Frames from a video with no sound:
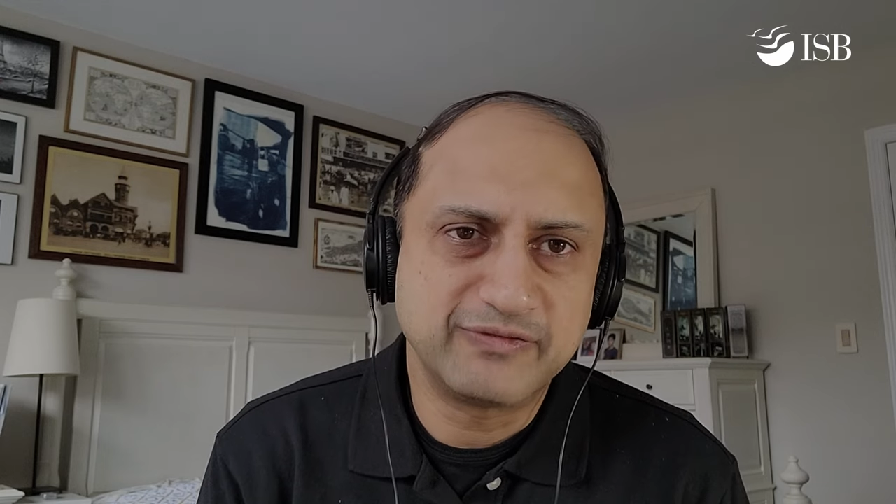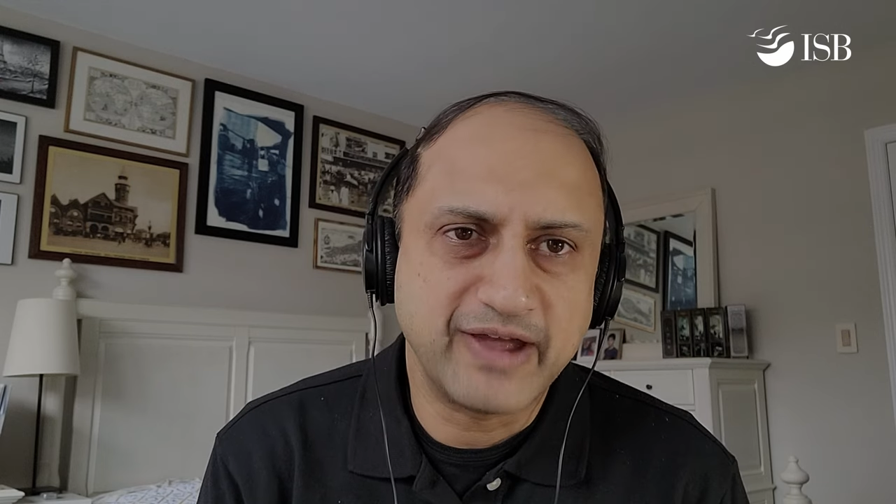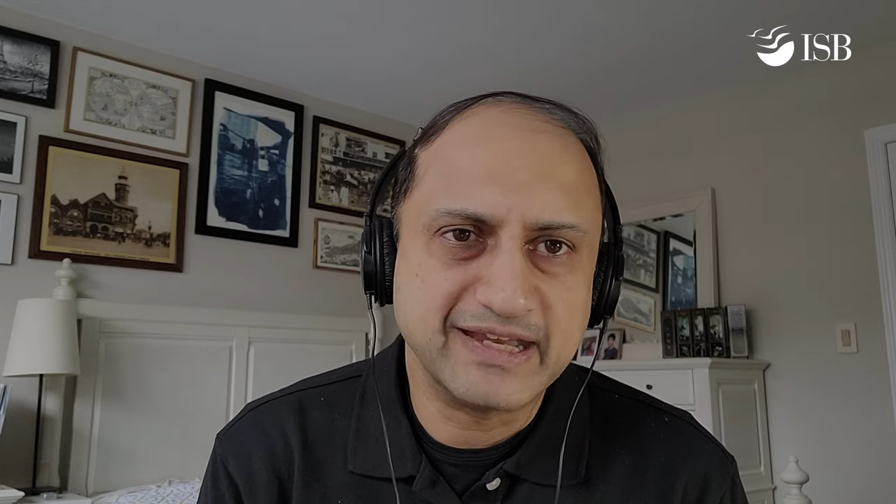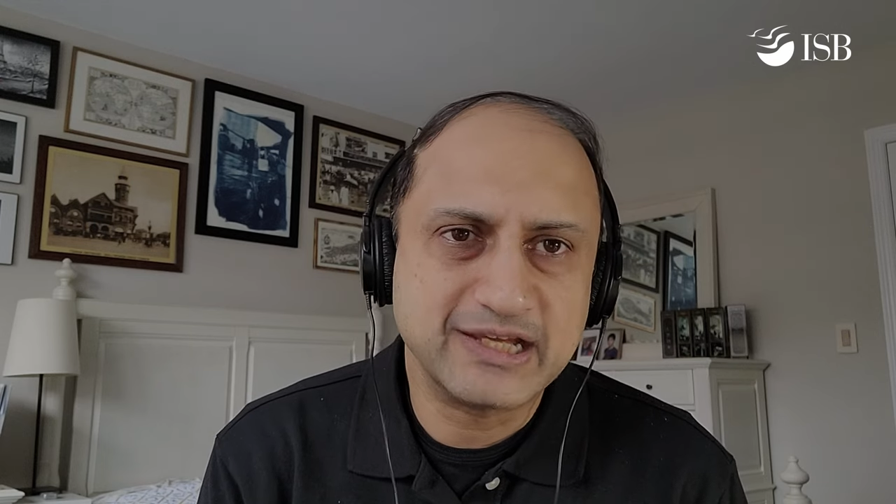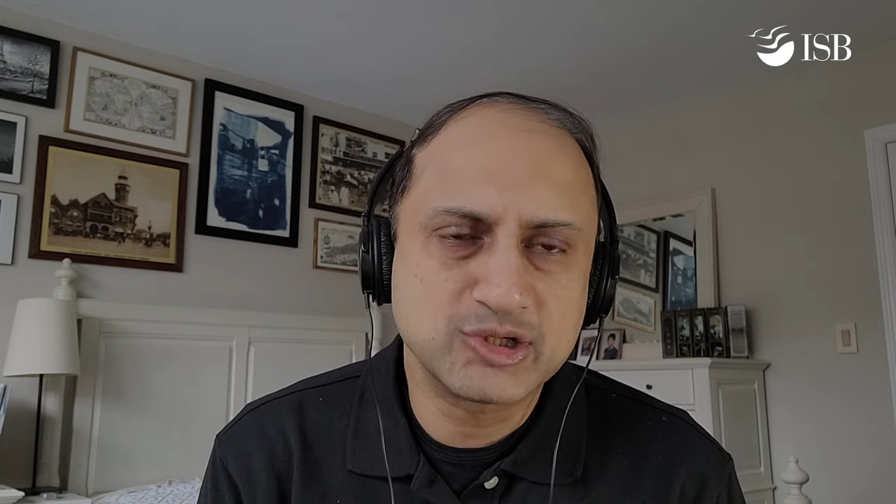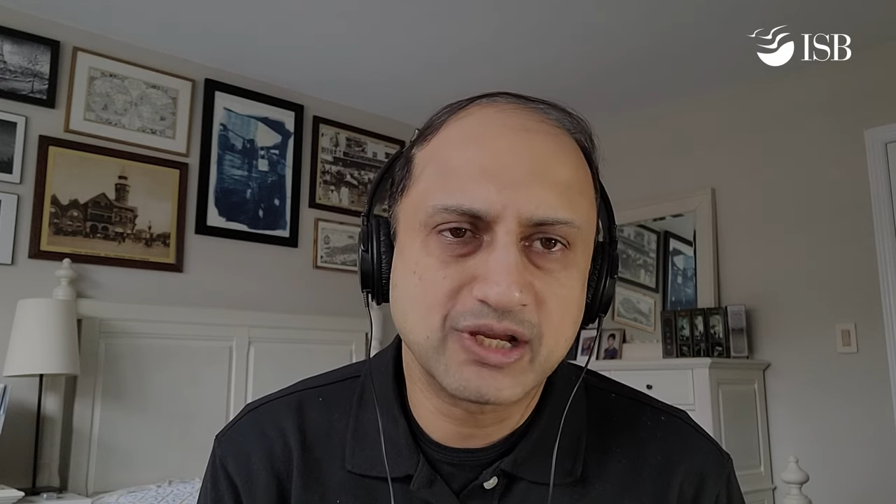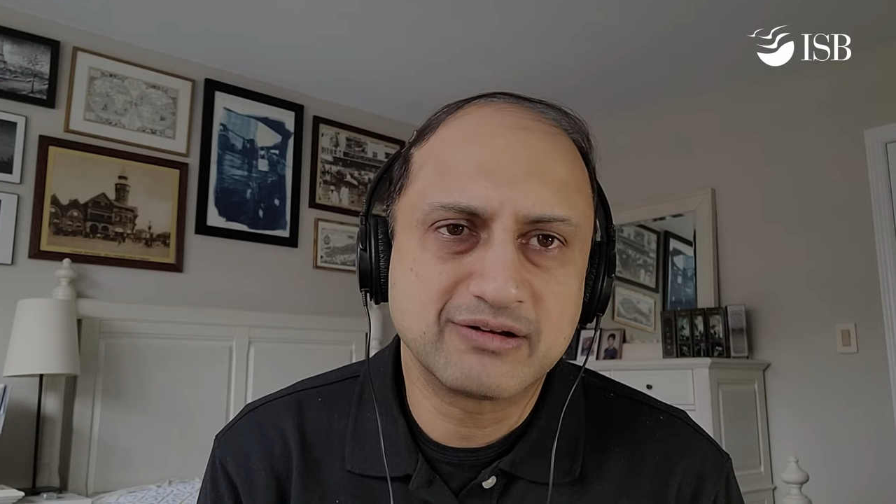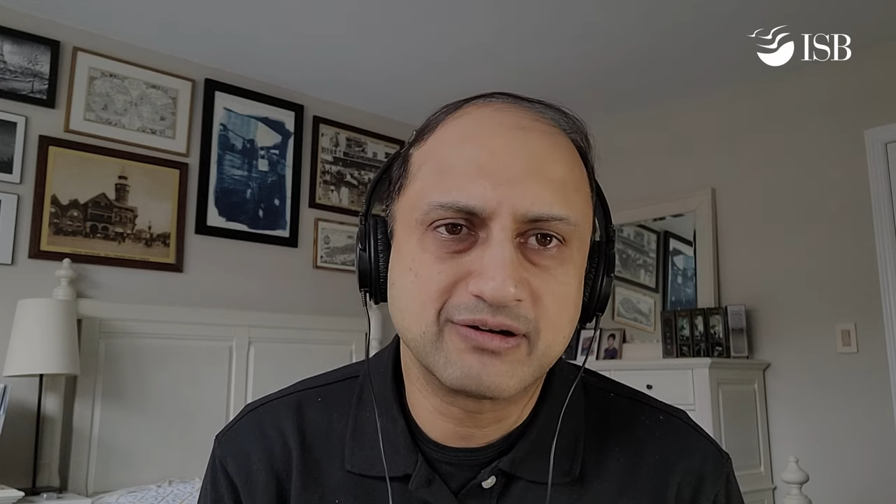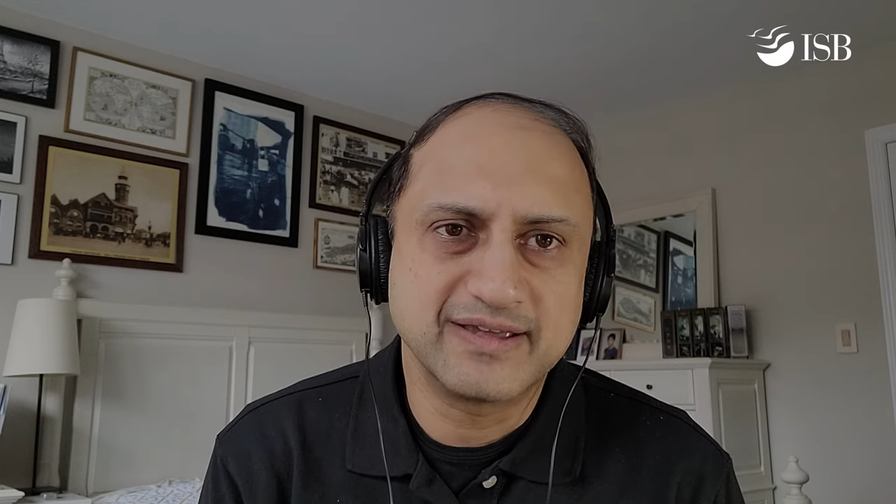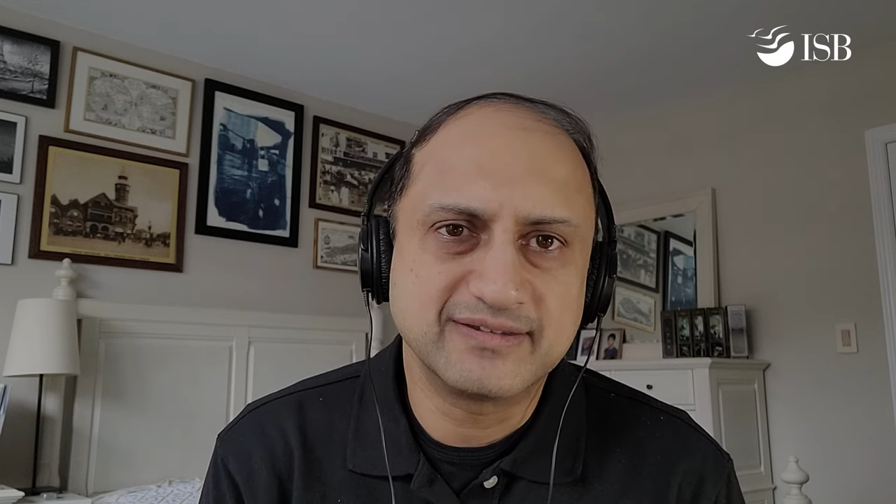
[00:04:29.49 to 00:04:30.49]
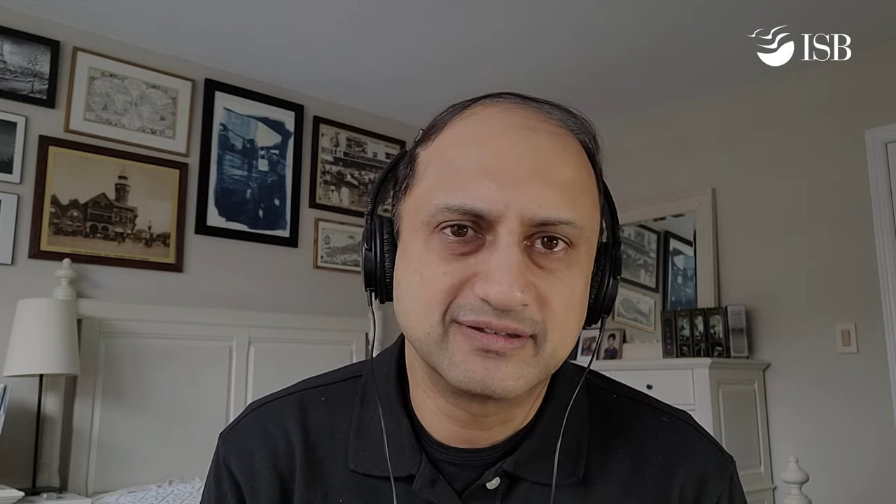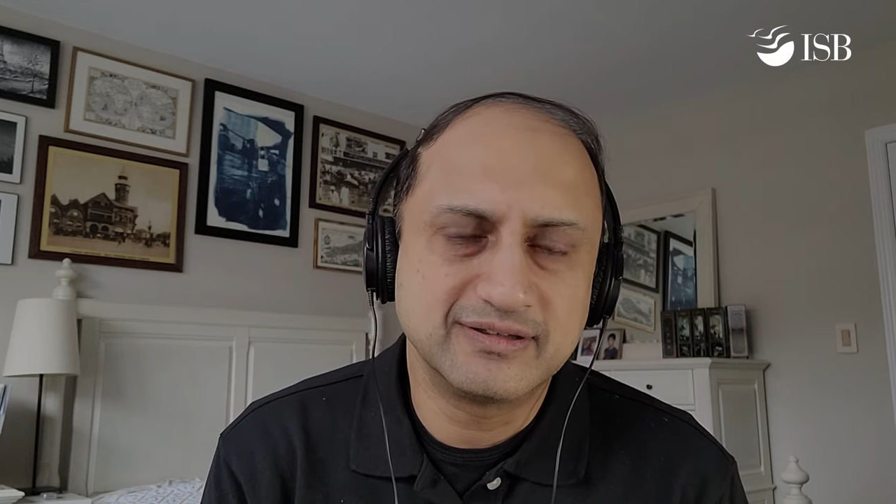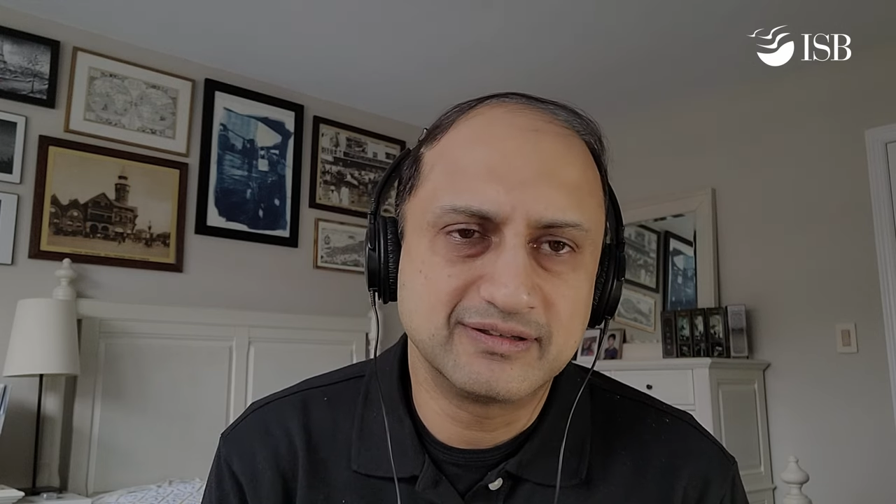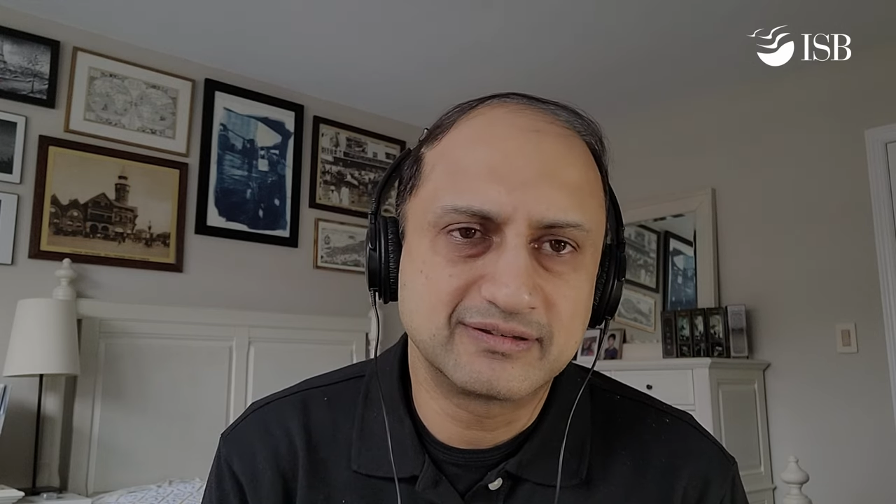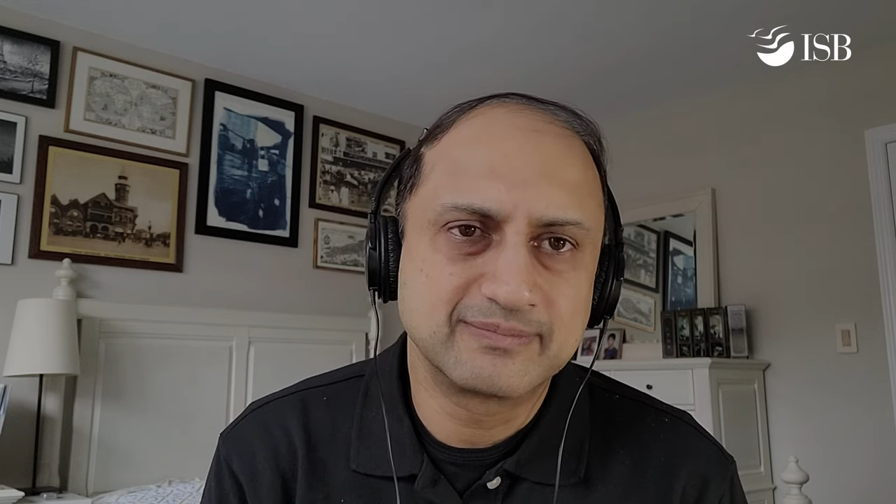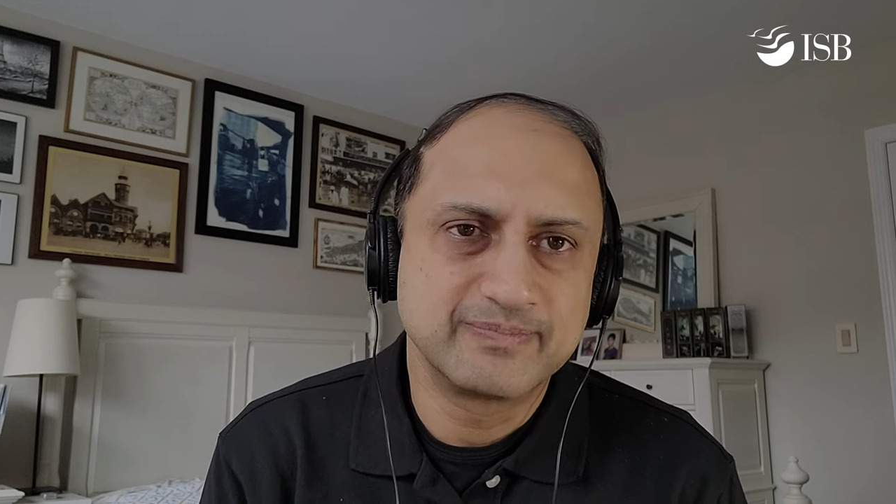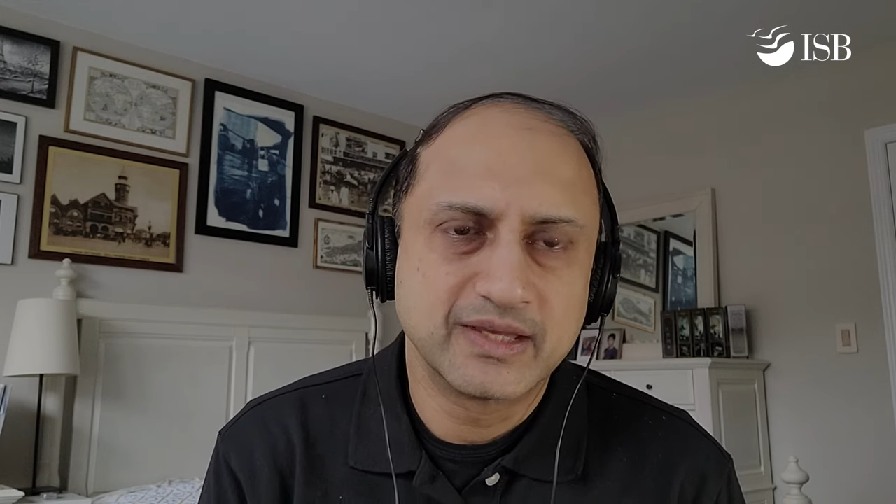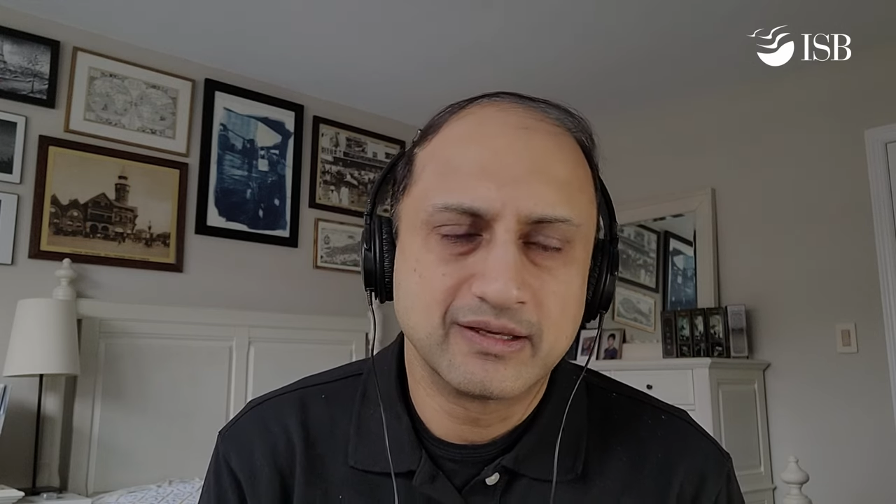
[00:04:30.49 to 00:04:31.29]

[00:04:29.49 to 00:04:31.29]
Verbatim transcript: financial crisis.